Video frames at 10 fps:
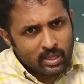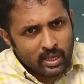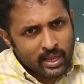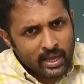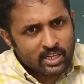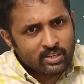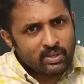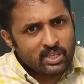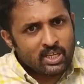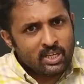an
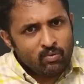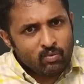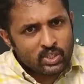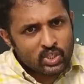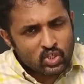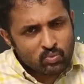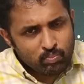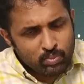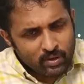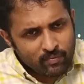activity which is
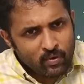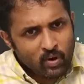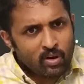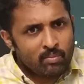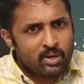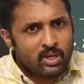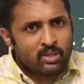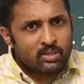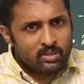performed